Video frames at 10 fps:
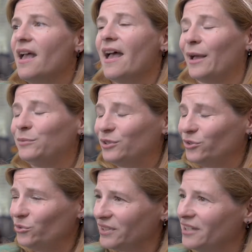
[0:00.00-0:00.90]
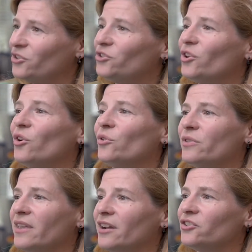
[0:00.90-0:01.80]
Absolutely. So
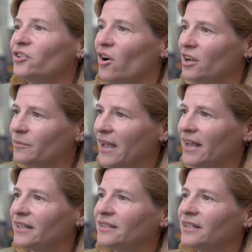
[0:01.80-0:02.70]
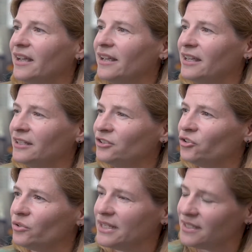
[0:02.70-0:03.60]
there's automatic
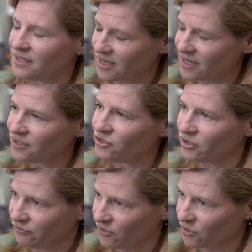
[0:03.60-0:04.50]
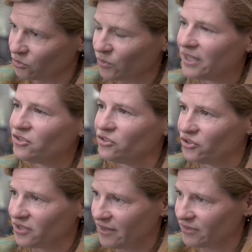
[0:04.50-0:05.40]
increase in deferral rates or
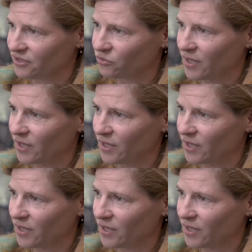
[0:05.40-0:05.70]
savings